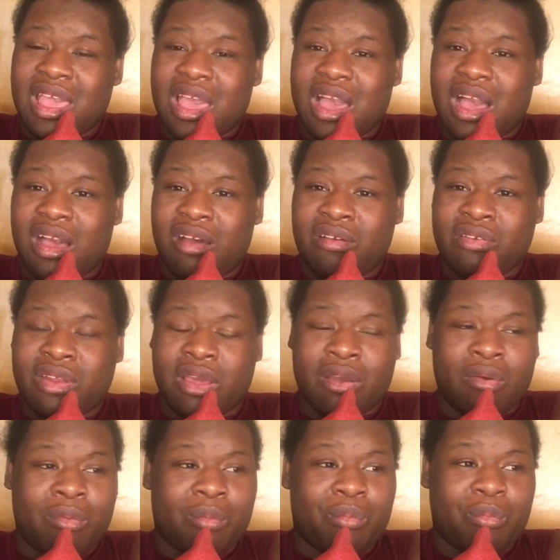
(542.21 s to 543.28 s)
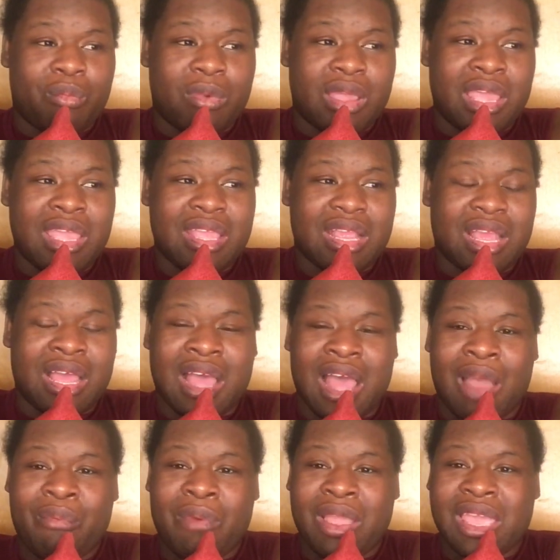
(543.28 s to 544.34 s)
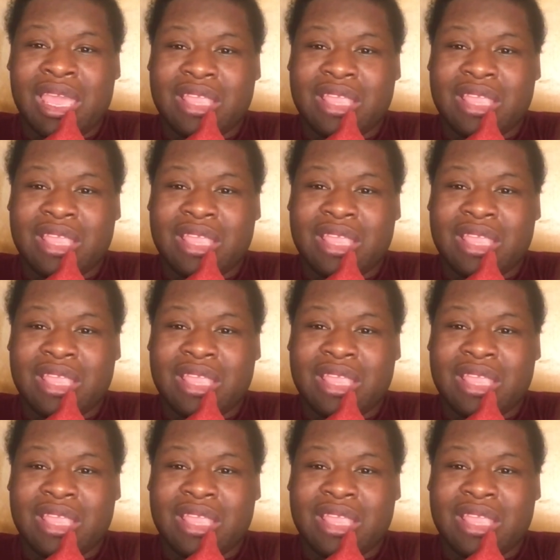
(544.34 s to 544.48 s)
I don't know. He uh, I reckon he